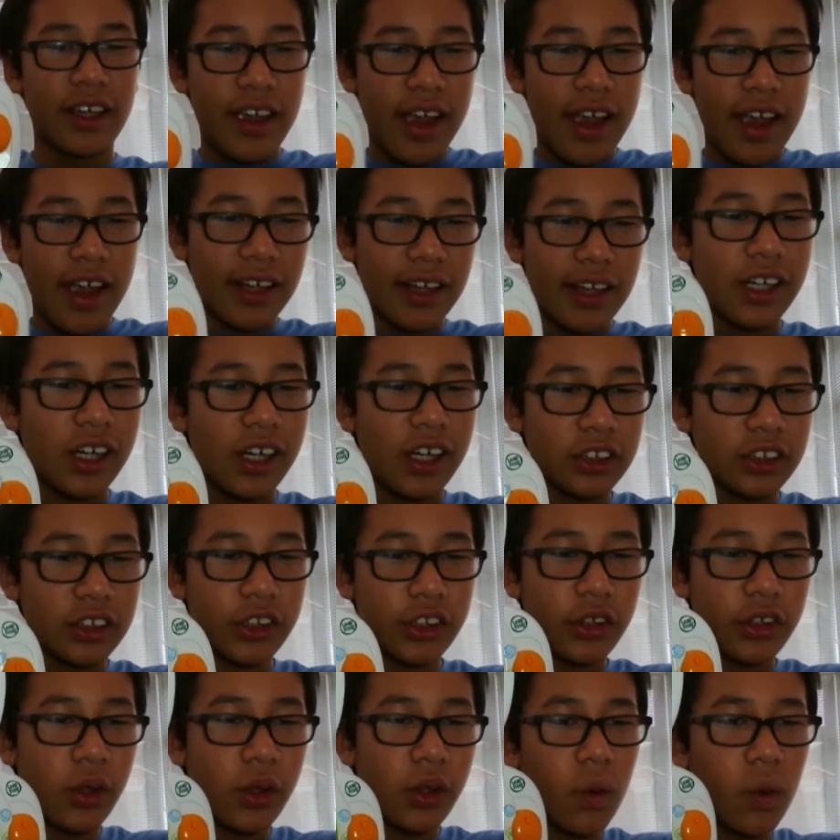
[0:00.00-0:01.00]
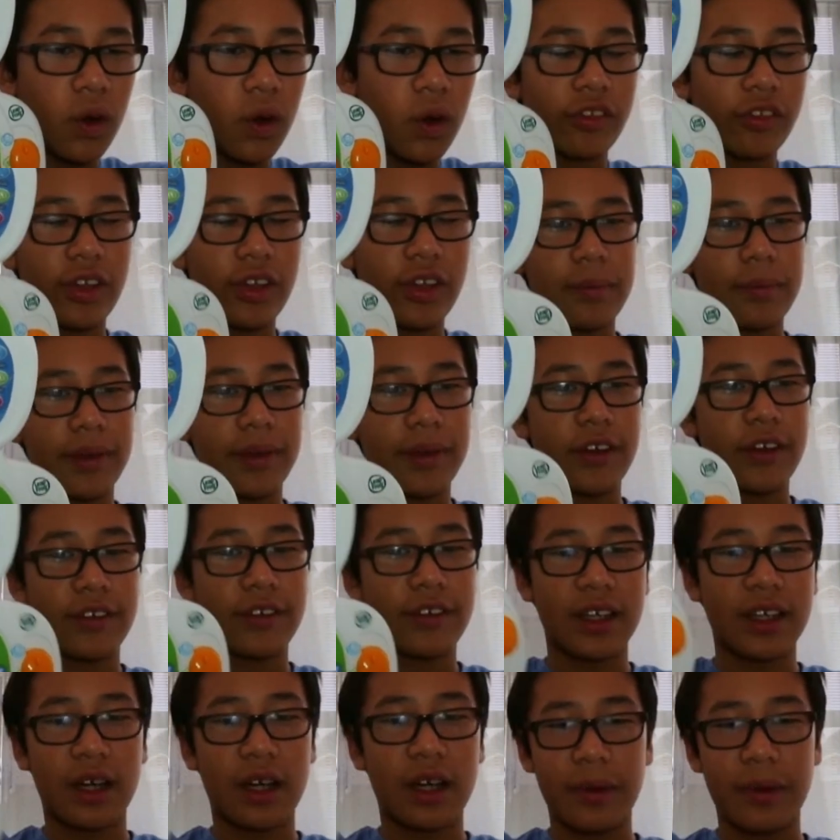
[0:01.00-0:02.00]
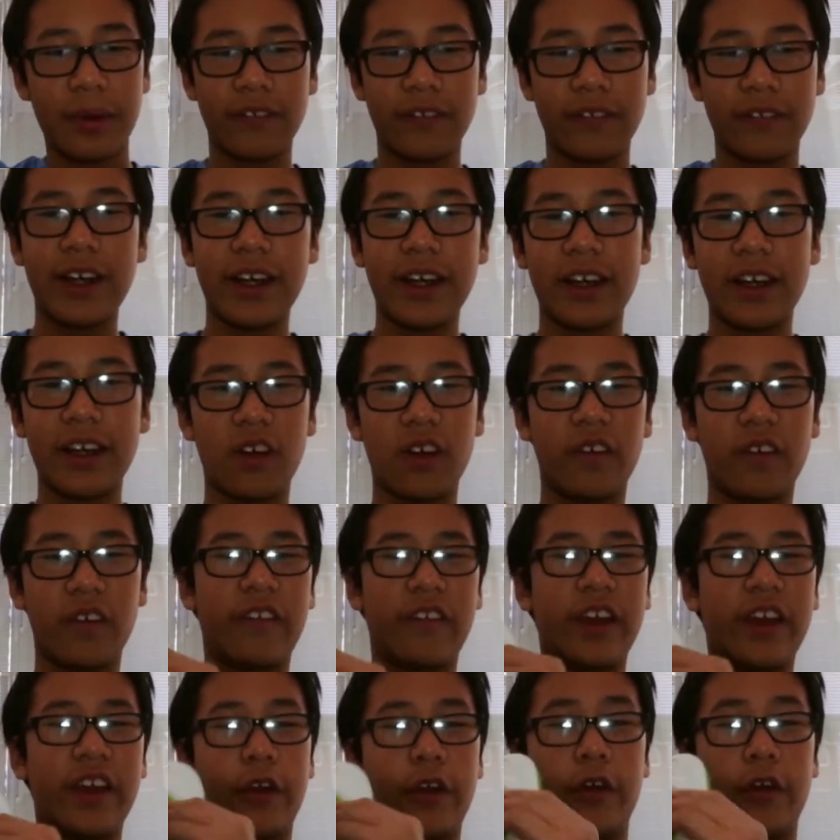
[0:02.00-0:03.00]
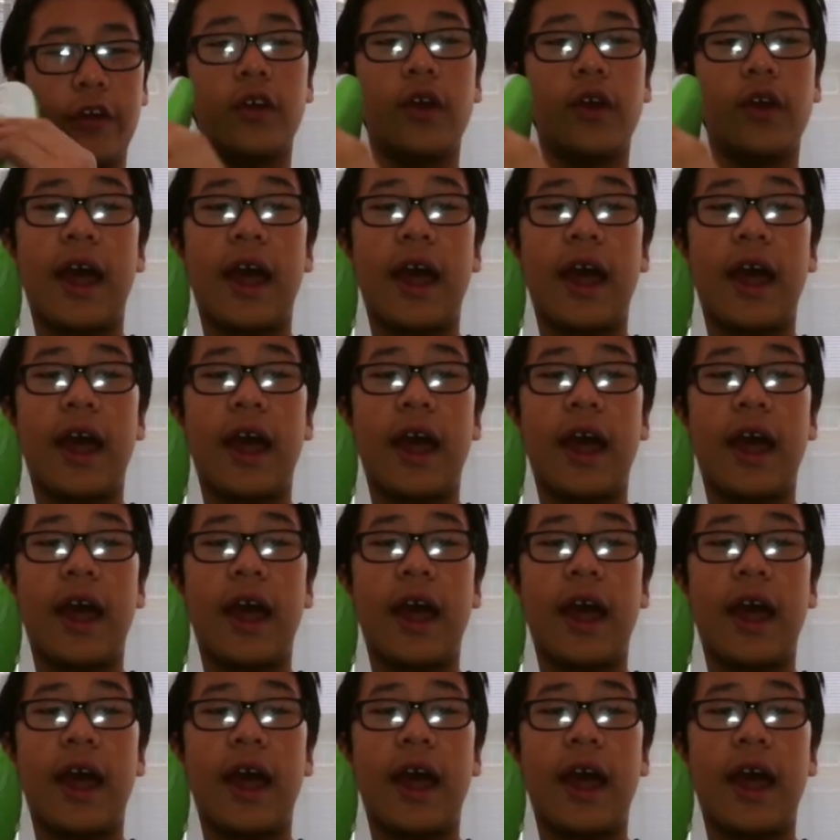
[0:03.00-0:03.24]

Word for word: and I can't show you all of them because that'll be a really long video.